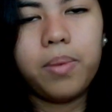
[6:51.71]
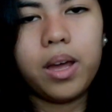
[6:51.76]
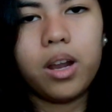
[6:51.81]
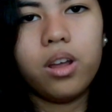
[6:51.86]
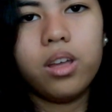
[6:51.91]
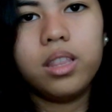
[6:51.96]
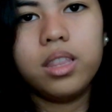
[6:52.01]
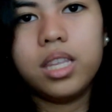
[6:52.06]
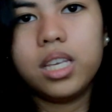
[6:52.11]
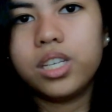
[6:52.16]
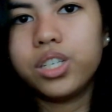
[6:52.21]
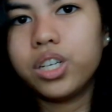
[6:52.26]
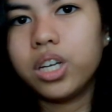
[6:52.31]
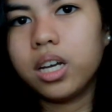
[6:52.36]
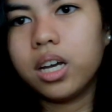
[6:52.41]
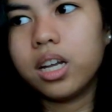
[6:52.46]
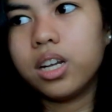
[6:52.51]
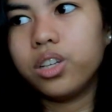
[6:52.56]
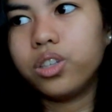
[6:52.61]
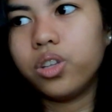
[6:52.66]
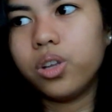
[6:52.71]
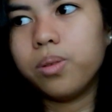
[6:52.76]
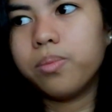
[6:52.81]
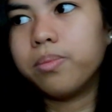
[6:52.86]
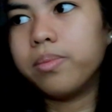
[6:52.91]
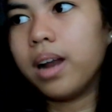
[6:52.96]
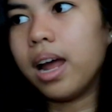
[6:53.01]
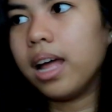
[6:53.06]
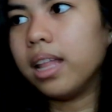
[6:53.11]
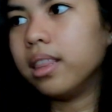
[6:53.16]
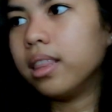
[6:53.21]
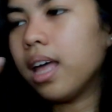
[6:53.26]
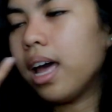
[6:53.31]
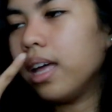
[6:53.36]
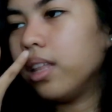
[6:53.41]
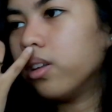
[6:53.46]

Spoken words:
Pero hindi siya ganiting brand.